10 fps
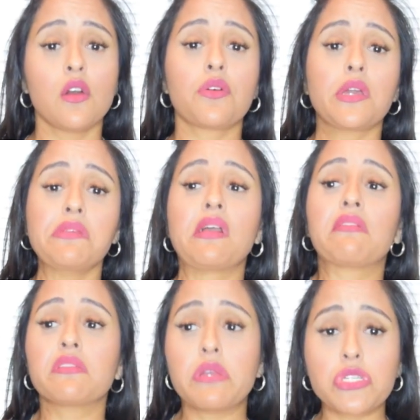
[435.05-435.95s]
Okay, you
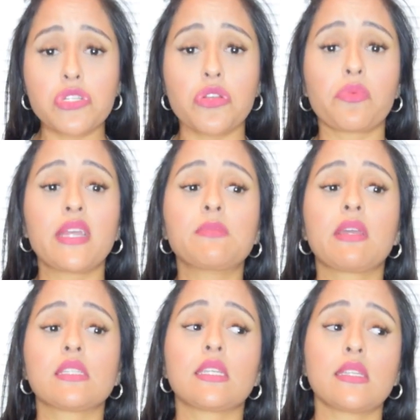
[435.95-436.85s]
have to measure your waist
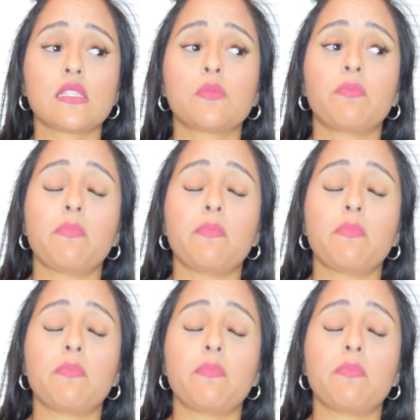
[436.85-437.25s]
because it is